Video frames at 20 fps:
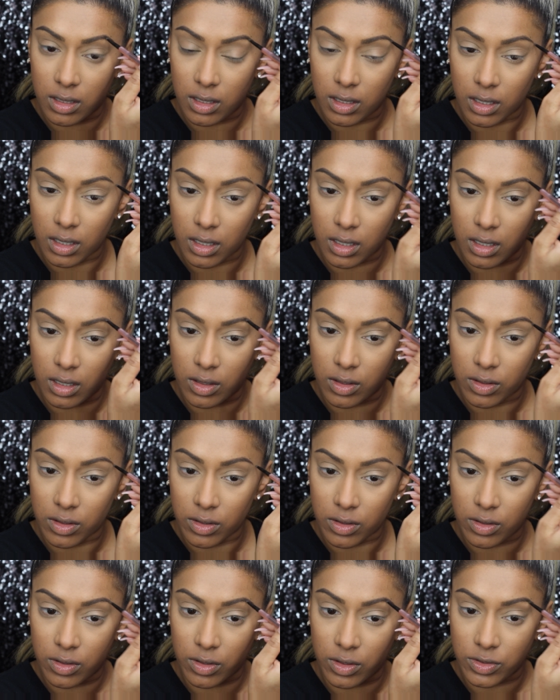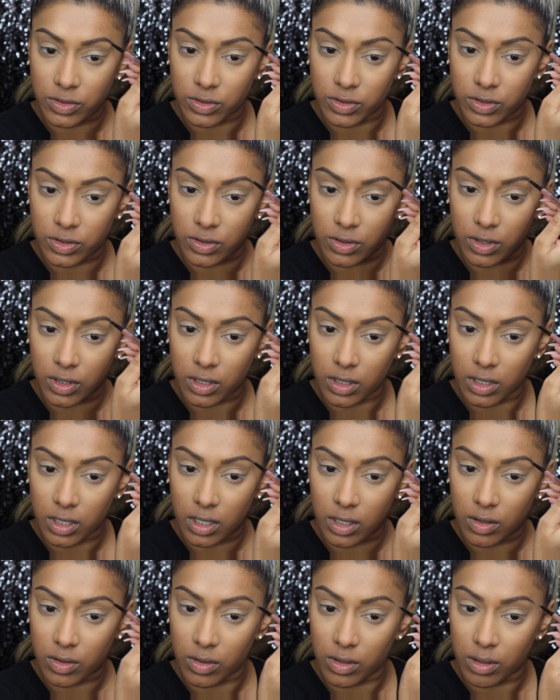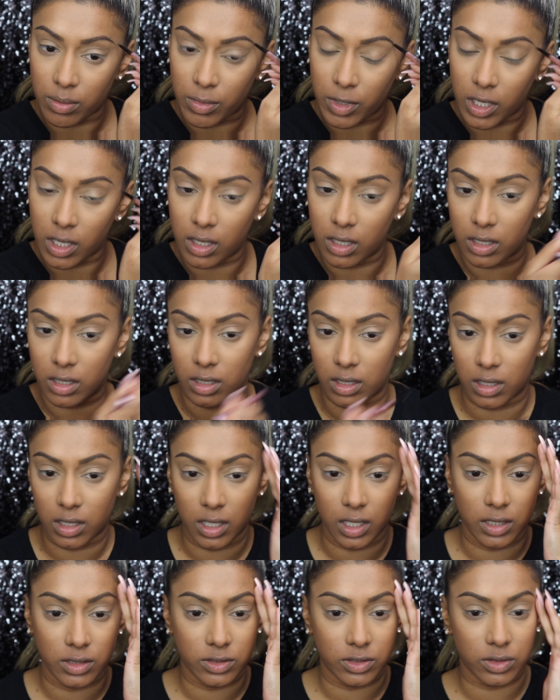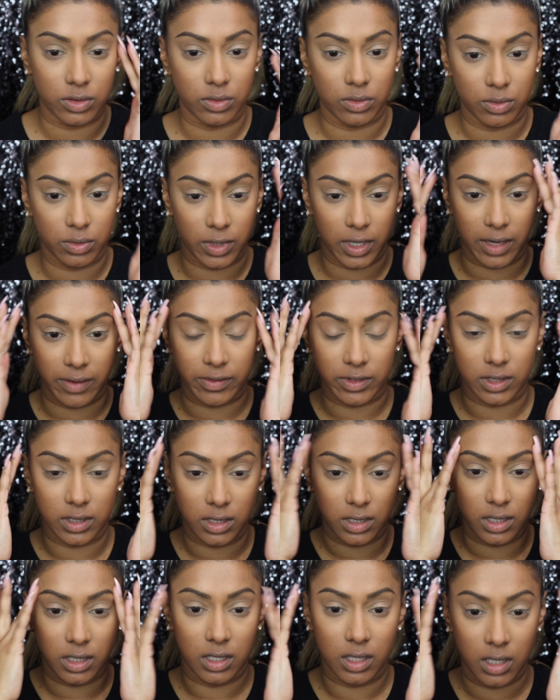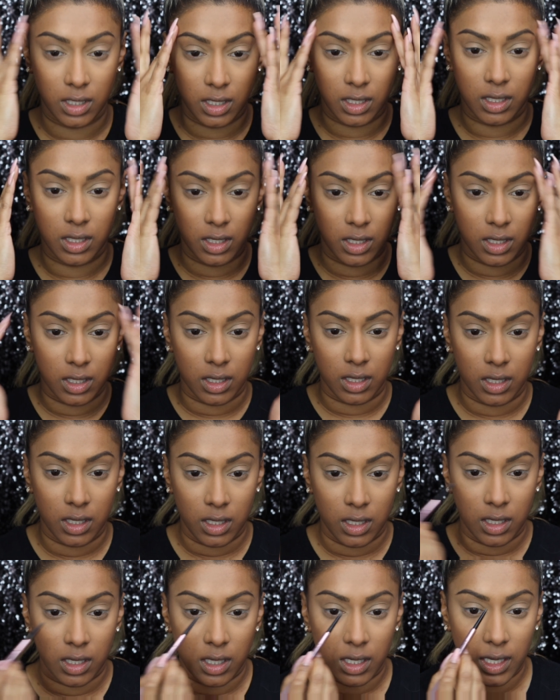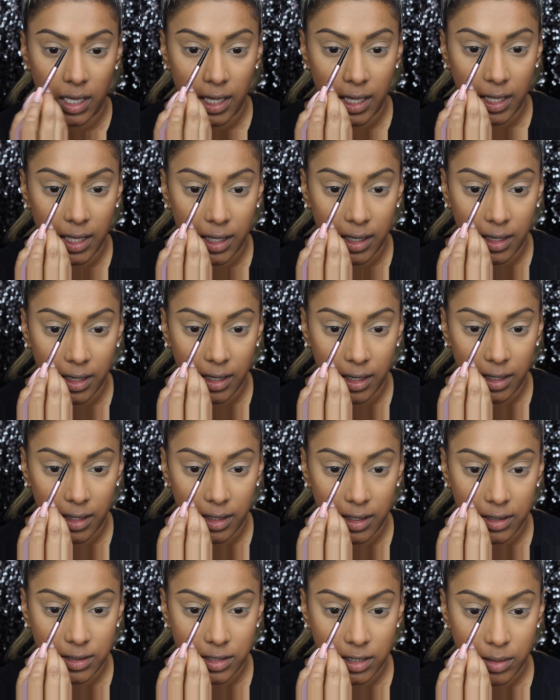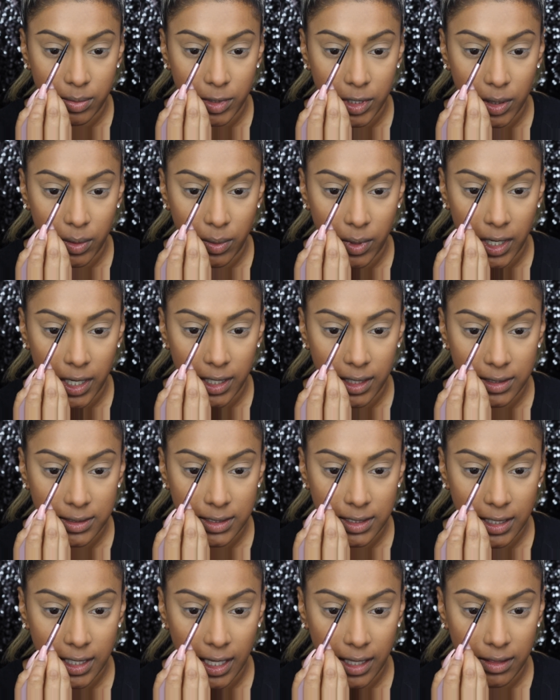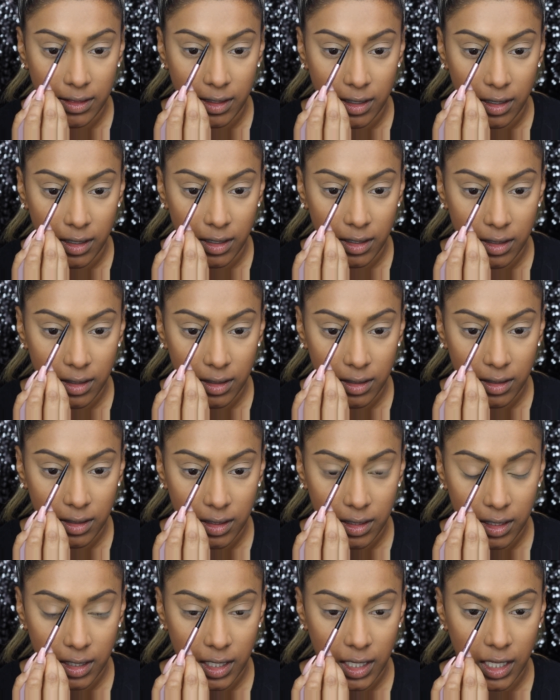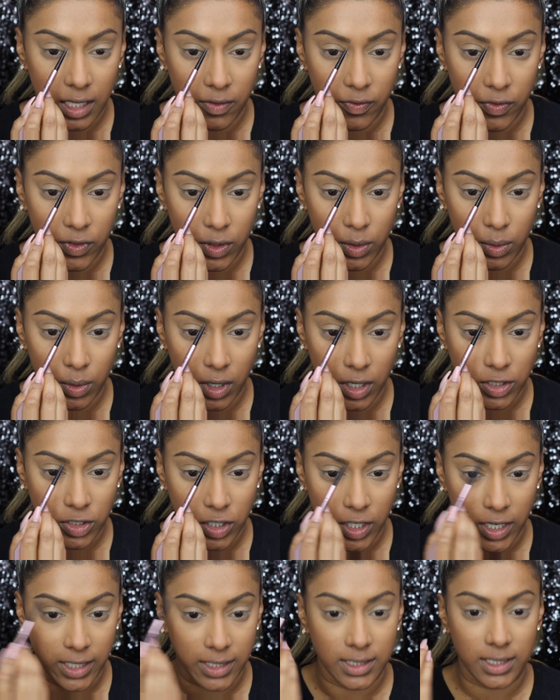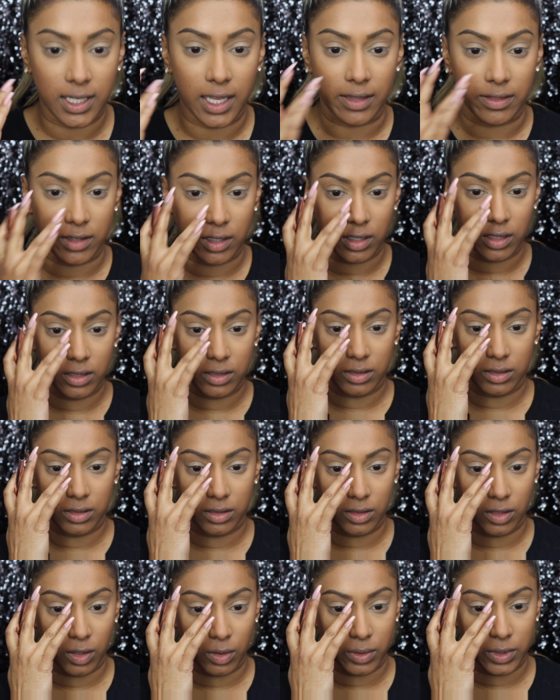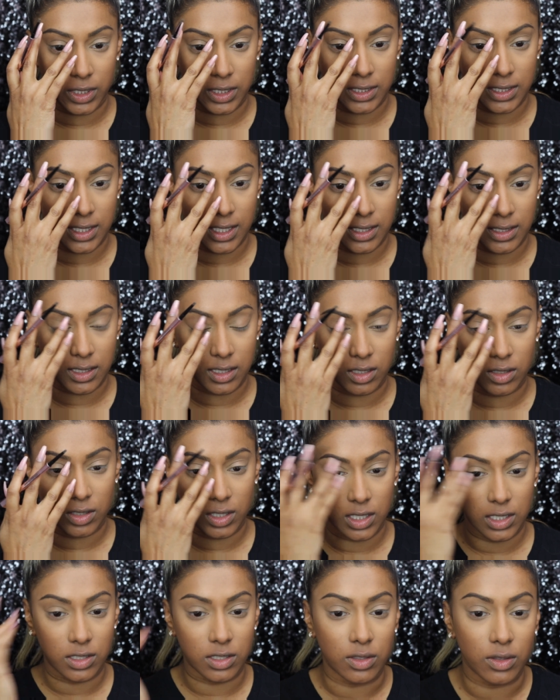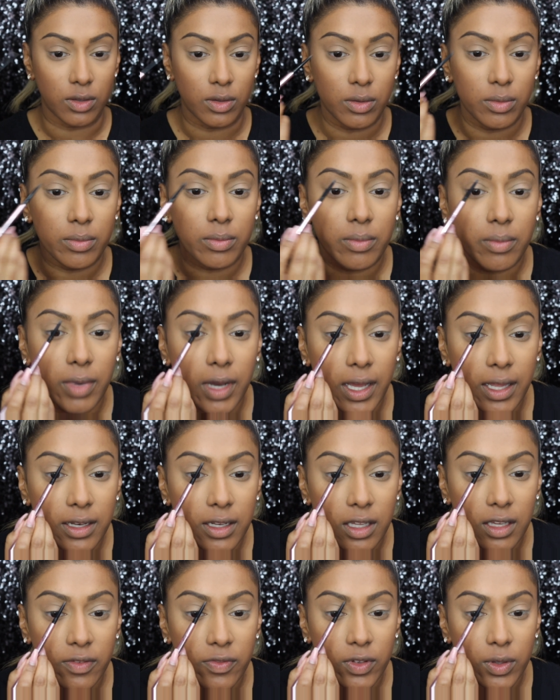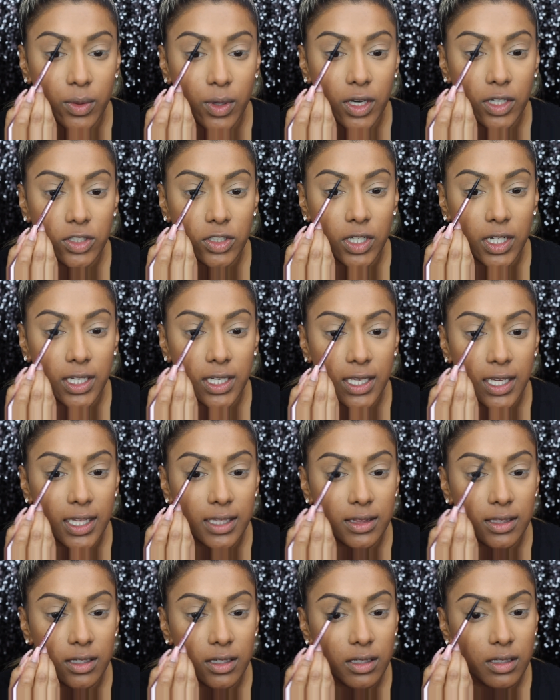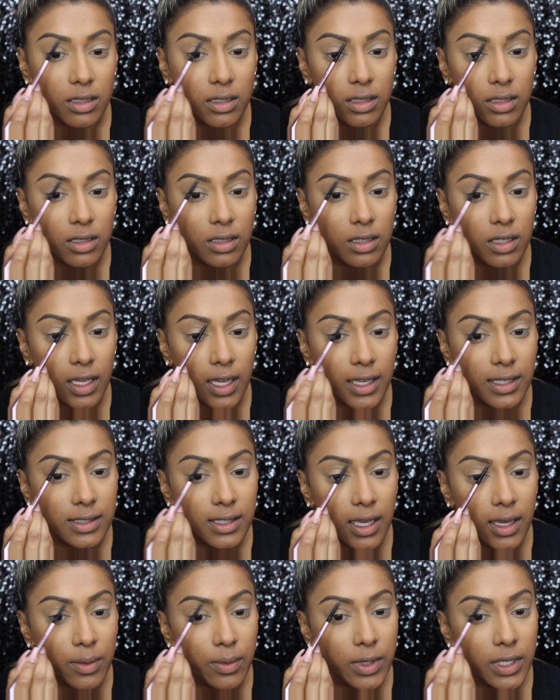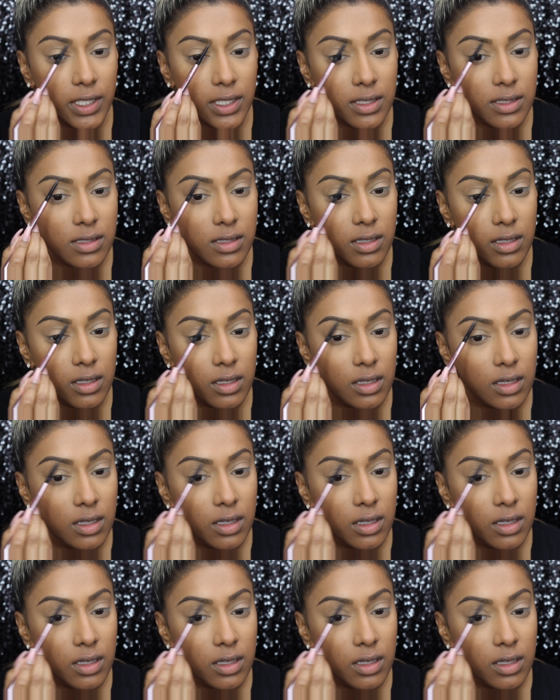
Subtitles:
Like, I'll go to the grocery store, I'll go to the mall, I'll do whatever. And it took me a while to get there. If you are trying to get there, no one says that you need to, but if you are trying to get there, as I was,